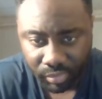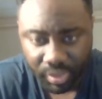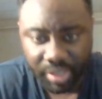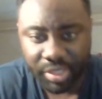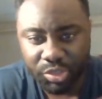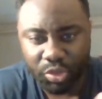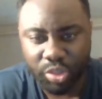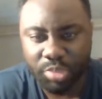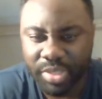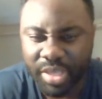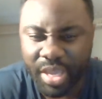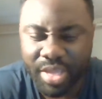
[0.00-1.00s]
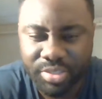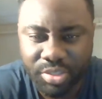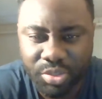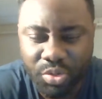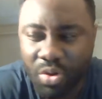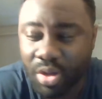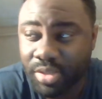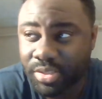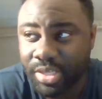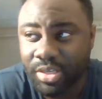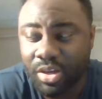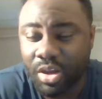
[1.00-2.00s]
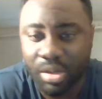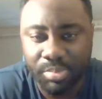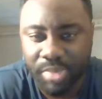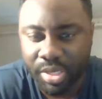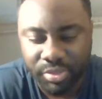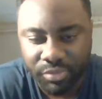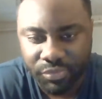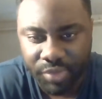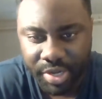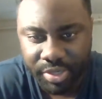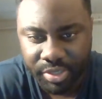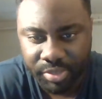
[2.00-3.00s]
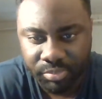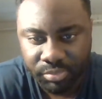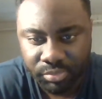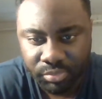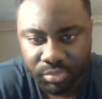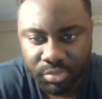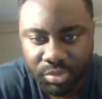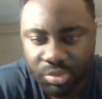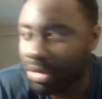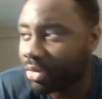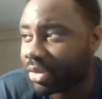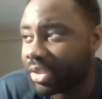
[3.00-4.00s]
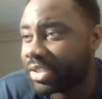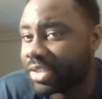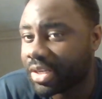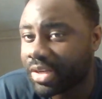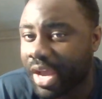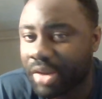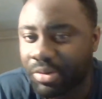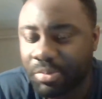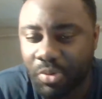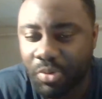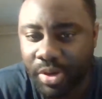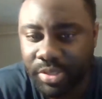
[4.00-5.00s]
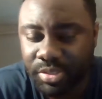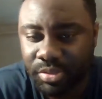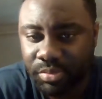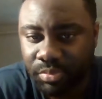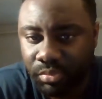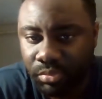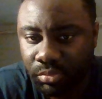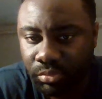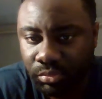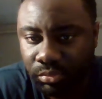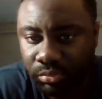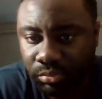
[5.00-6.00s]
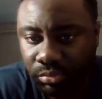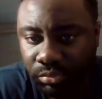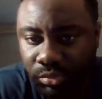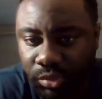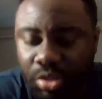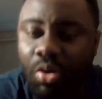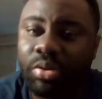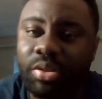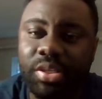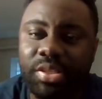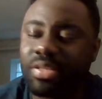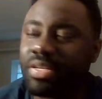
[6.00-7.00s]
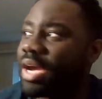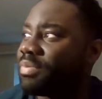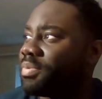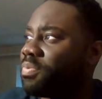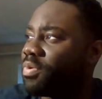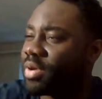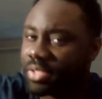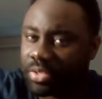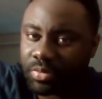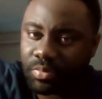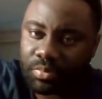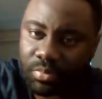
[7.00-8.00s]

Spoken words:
And then George McCaskey, you go on saying, oh, I'm not going to fire him. Totally denying reports. Totally denying reports.